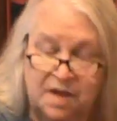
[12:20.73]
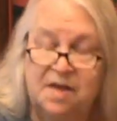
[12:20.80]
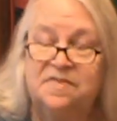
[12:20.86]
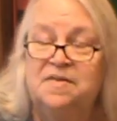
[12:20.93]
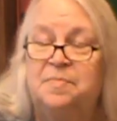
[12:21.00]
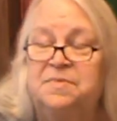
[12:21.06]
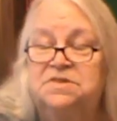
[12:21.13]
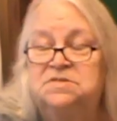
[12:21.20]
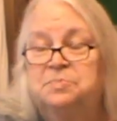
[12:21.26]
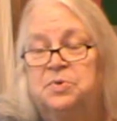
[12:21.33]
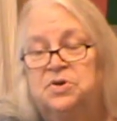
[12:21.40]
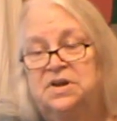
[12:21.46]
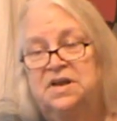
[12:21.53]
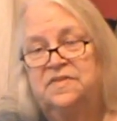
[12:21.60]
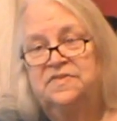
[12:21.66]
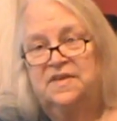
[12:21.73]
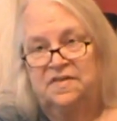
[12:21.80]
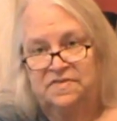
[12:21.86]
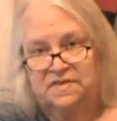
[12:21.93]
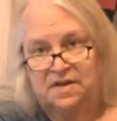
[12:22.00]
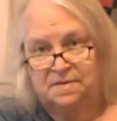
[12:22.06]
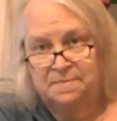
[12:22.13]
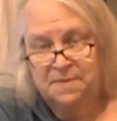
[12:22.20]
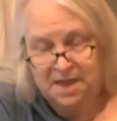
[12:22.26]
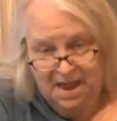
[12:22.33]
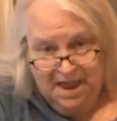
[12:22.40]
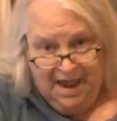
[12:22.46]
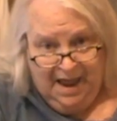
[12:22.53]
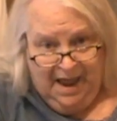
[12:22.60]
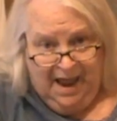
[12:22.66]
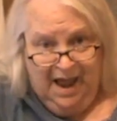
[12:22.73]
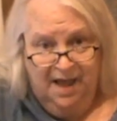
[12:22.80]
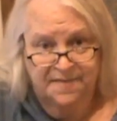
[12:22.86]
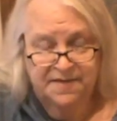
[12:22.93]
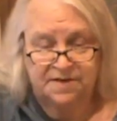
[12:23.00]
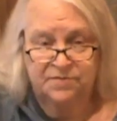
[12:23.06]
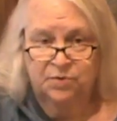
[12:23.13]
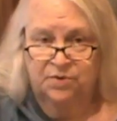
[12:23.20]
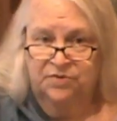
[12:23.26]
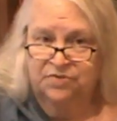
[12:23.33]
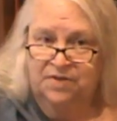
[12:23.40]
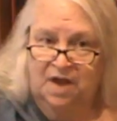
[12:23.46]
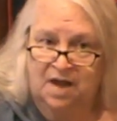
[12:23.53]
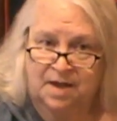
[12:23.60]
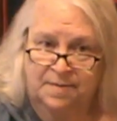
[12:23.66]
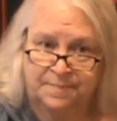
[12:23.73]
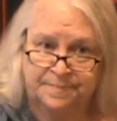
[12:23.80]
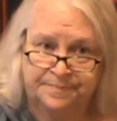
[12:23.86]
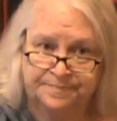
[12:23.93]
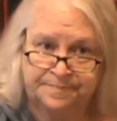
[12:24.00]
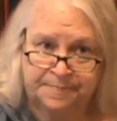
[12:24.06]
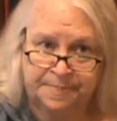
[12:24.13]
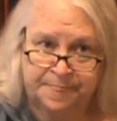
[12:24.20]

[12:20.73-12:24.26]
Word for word: Something to burn incense in. And then, of course, um,